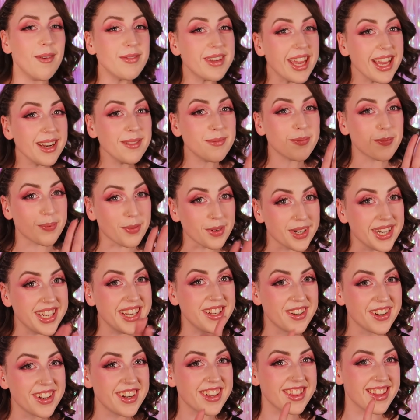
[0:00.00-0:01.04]
I'm getting
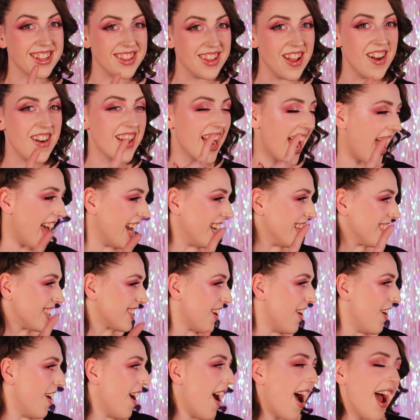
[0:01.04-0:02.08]
pretty good at the long edits
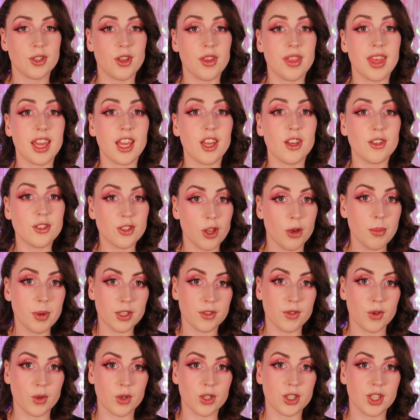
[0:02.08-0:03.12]
though. So thank you so
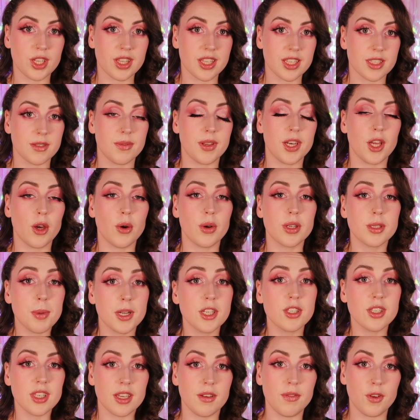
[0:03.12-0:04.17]
much for watching this video,
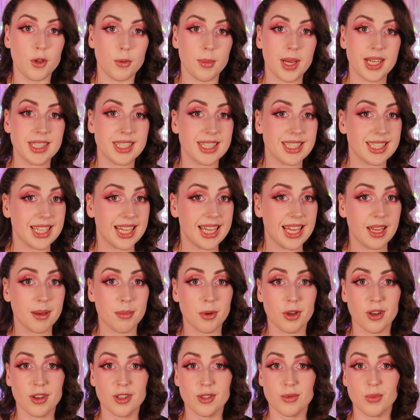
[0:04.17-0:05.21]
especially if you made it to here
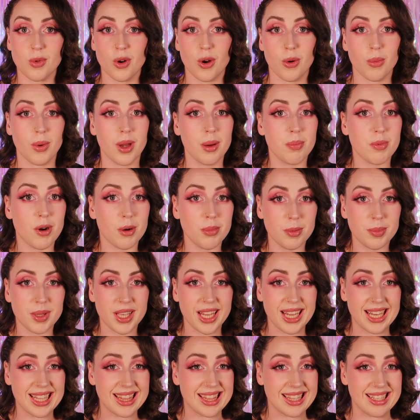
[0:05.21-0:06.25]
because well, we're
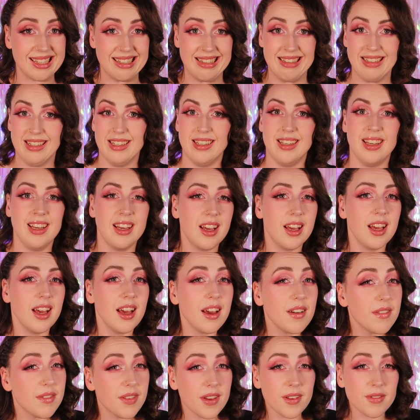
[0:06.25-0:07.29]
probably at the
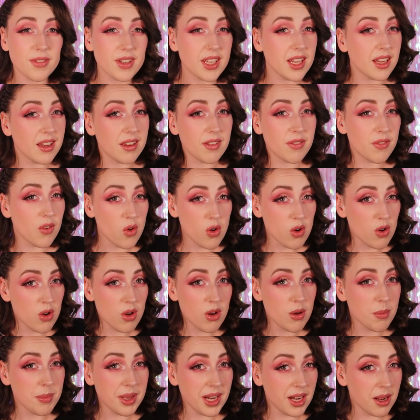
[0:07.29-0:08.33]

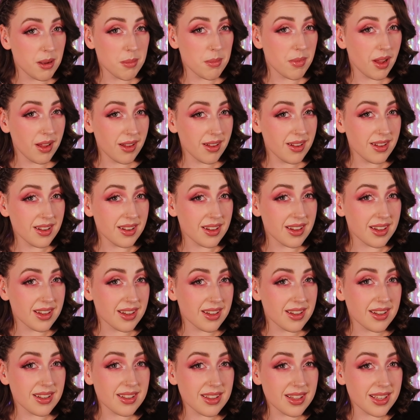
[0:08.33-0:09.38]
54 minute mark.
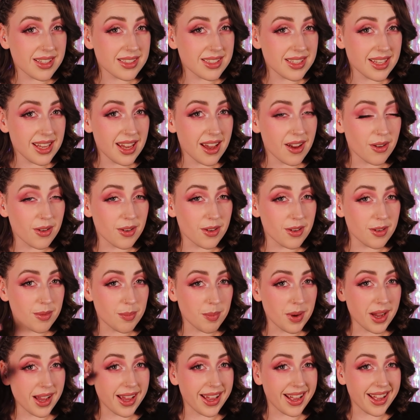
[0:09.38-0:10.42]
Let's see how
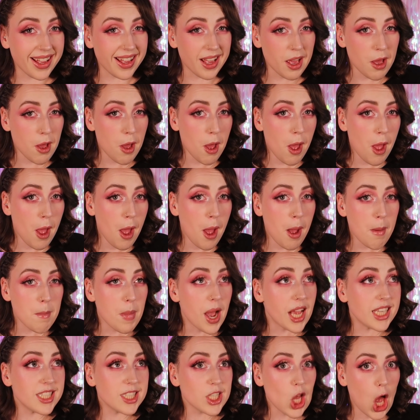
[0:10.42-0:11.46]
good my
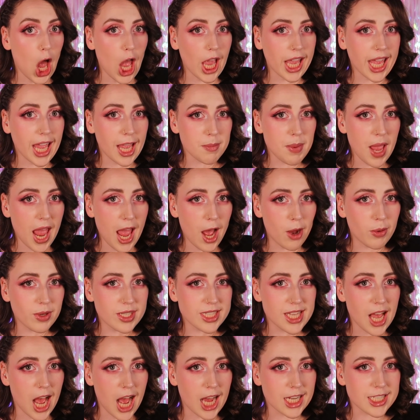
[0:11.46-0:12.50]
my psychic
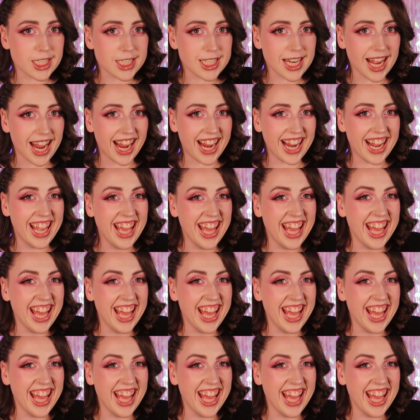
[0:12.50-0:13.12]
powers are today.